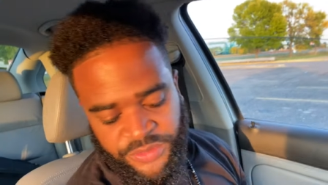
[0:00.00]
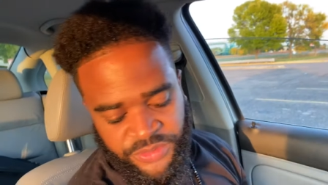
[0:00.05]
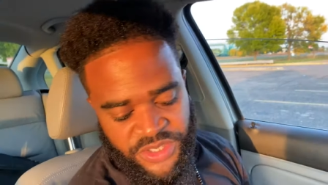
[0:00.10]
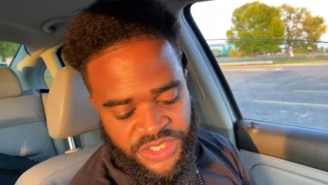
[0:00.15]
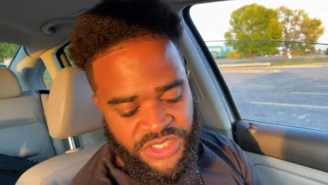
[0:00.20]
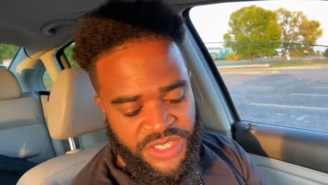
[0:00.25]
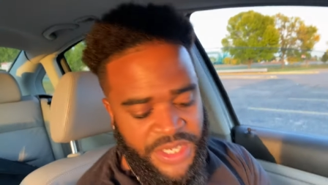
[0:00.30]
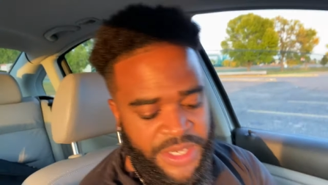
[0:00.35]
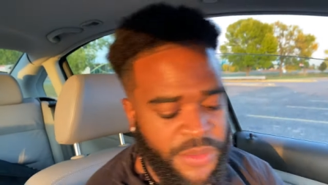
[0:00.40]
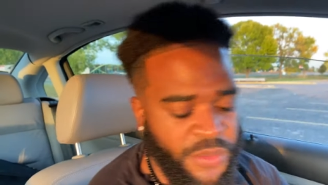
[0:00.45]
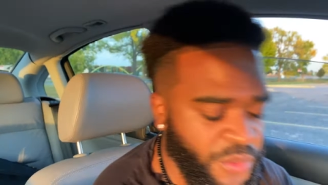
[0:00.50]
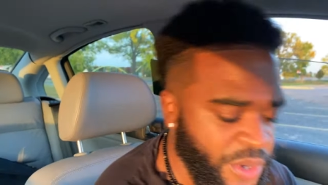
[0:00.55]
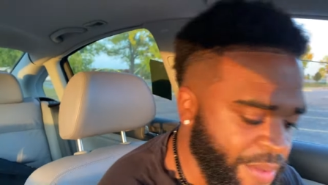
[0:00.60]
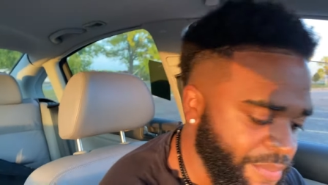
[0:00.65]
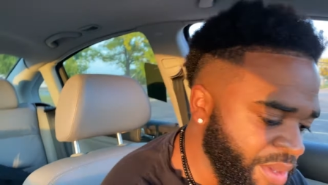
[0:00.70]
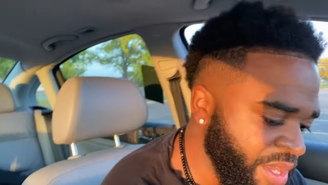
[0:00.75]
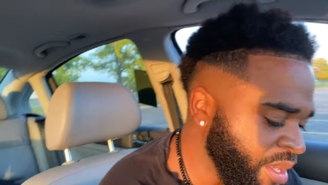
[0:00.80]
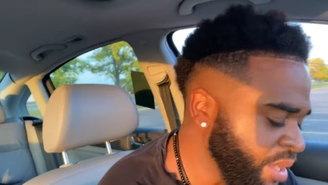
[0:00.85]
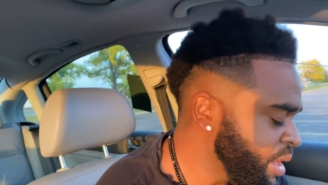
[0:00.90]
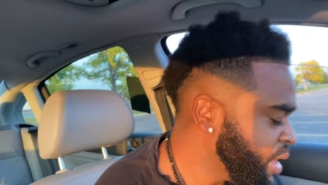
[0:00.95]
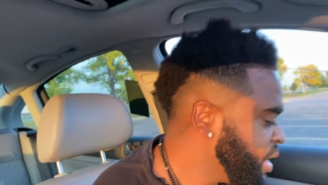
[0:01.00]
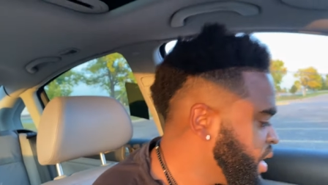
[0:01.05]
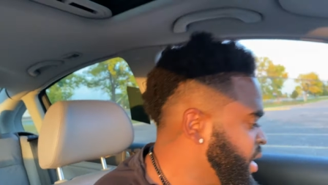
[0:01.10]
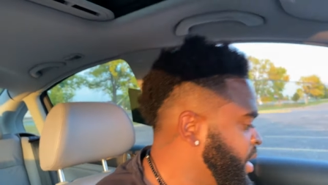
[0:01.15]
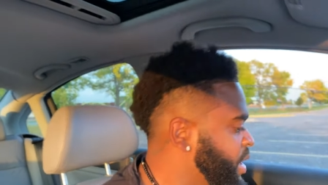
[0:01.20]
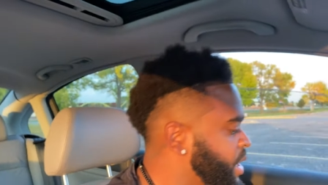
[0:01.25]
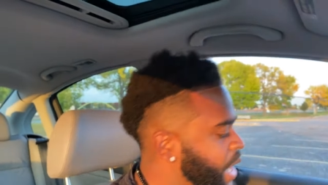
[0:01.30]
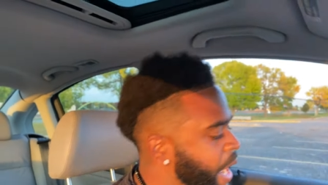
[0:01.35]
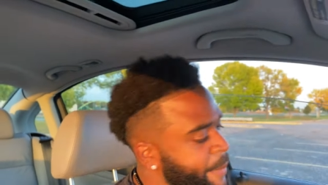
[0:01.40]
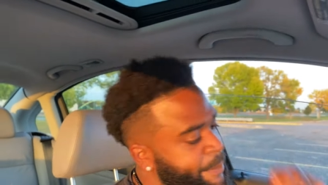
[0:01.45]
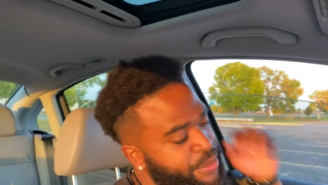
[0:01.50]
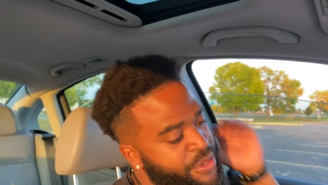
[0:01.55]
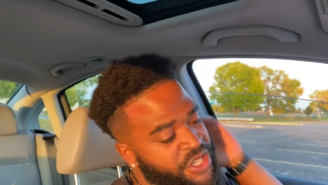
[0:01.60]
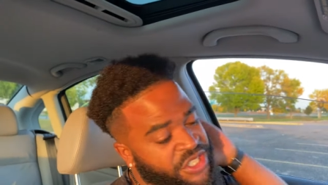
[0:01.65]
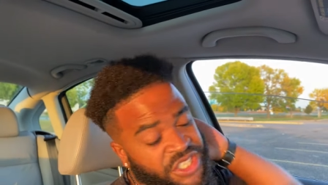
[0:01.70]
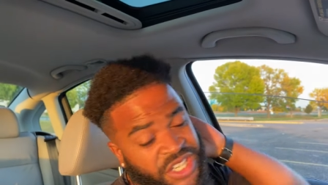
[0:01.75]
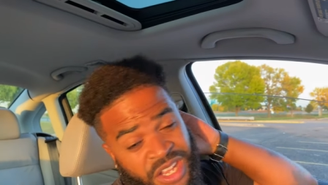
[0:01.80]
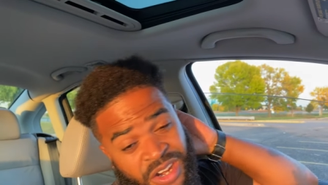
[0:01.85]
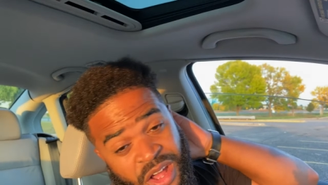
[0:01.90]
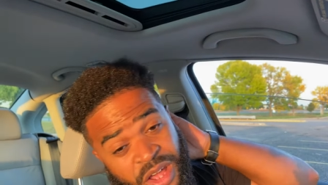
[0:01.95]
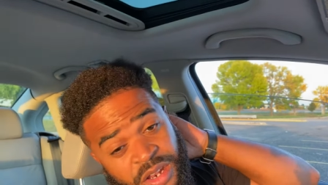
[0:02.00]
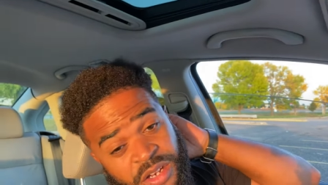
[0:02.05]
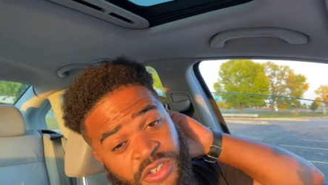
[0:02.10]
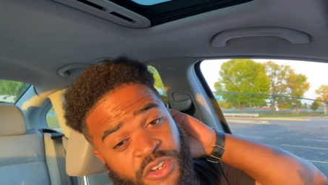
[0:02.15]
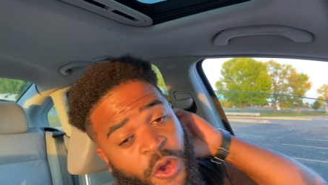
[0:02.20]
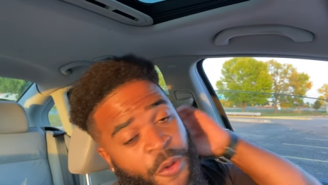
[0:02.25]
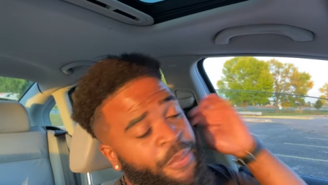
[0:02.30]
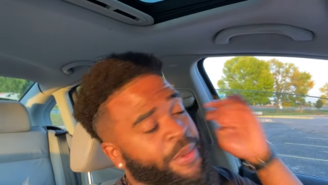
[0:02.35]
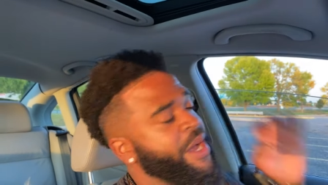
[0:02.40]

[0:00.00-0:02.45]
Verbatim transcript: for sticking with me. I appreciate all the dope